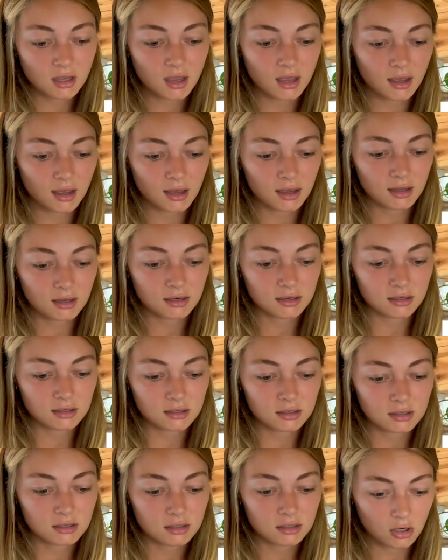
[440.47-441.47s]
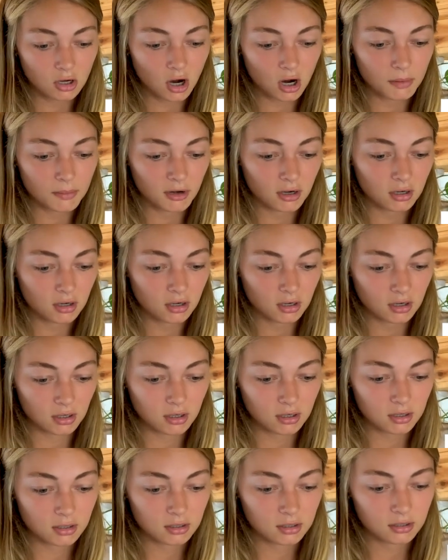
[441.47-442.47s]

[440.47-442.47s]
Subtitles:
and garment hook.